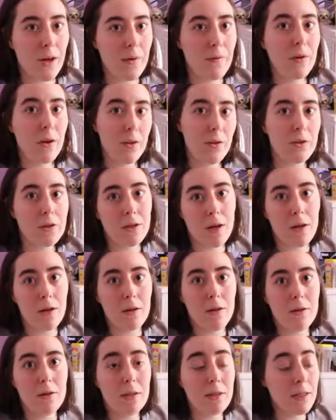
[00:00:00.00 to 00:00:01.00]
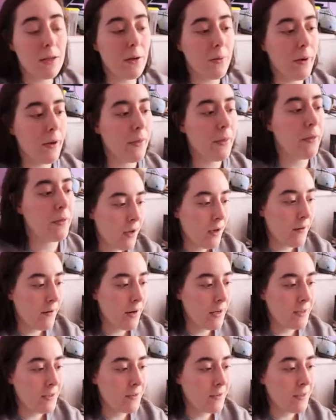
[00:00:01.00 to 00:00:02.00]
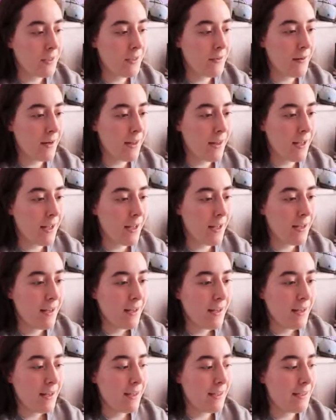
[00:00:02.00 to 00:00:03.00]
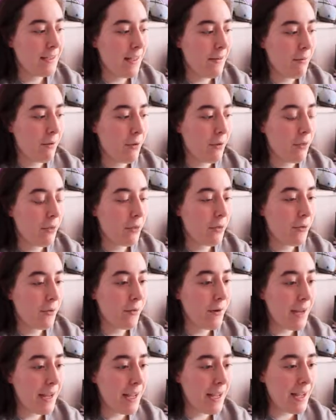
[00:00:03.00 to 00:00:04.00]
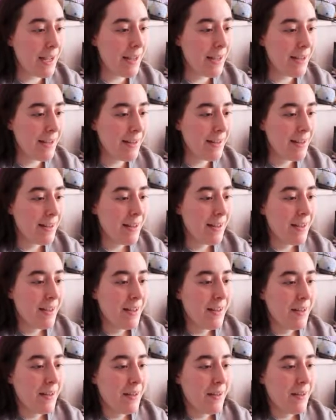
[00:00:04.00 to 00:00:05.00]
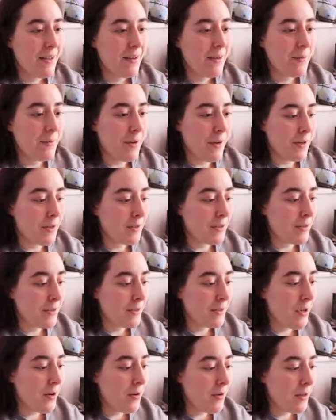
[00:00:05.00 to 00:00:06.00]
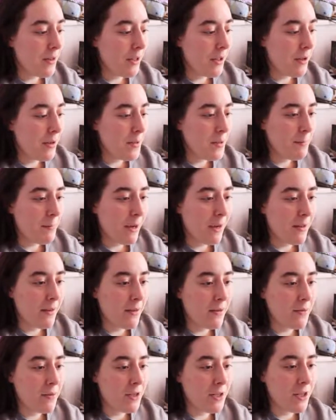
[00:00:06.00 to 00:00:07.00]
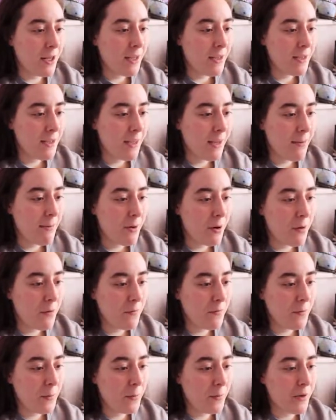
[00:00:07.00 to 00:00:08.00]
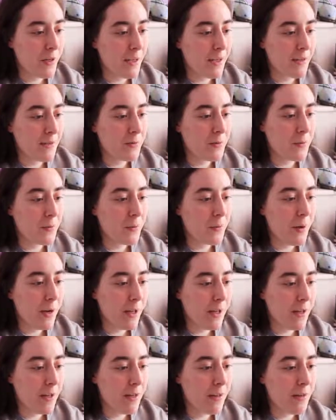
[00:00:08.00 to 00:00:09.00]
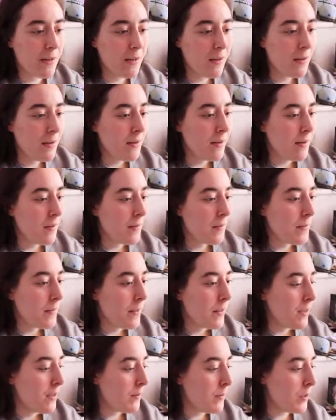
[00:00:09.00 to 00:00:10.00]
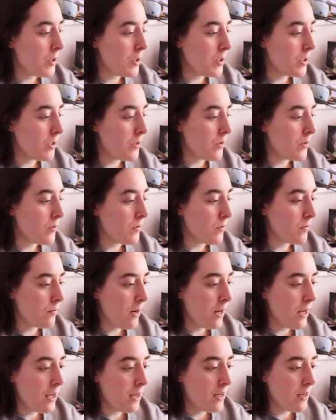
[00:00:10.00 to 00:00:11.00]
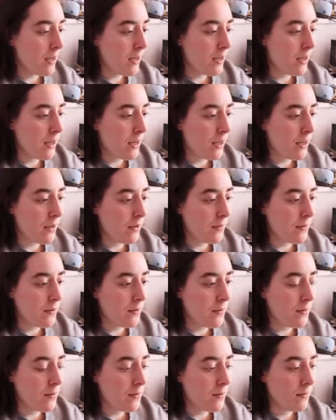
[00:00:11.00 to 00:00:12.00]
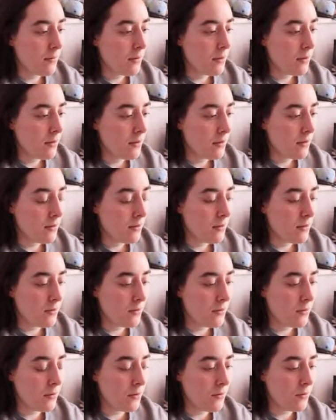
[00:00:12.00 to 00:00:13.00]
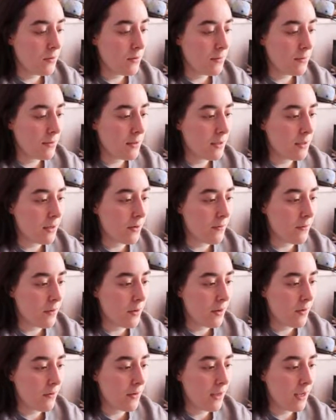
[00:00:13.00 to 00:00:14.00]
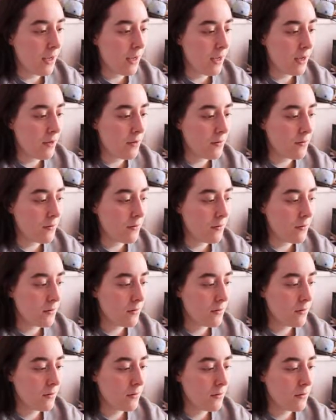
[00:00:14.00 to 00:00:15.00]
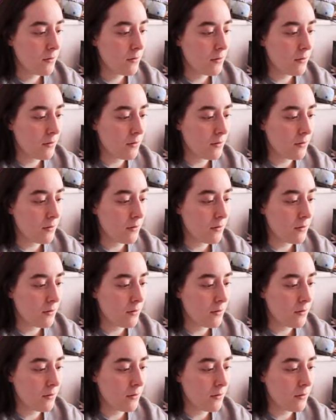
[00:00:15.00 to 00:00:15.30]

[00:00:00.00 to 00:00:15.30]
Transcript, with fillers: have another toddler to deal with. Alright, so Cinderella is level 3. We are so close. Paolo just came home from work as well, which is great. I can have him do some stuff around the house.